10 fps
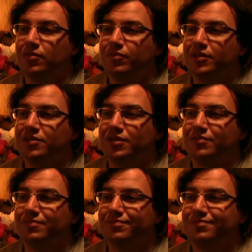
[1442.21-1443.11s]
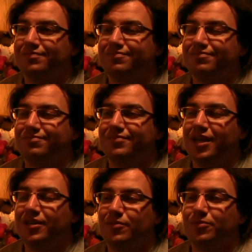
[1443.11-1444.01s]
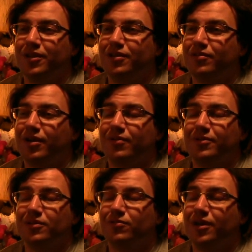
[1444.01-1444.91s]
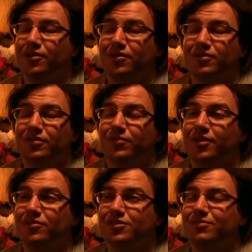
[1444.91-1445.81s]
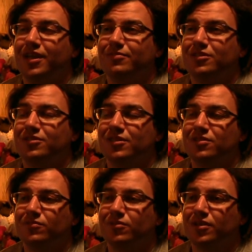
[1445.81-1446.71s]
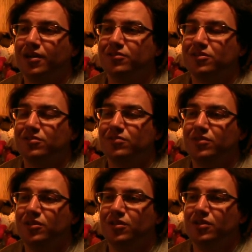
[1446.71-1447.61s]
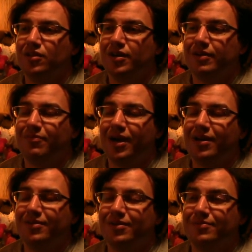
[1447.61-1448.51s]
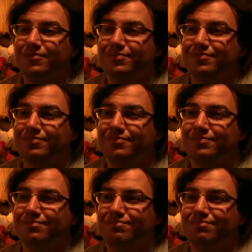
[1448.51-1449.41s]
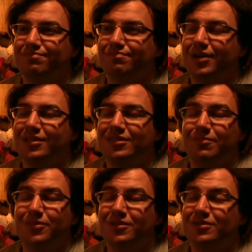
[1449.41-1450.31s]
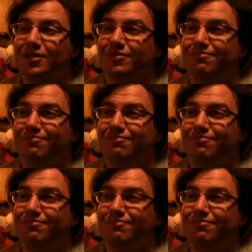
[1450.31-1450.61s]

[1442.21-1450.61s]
But yeah, playing around with the weather. The weather sometimes just doesn't work out. So my tip is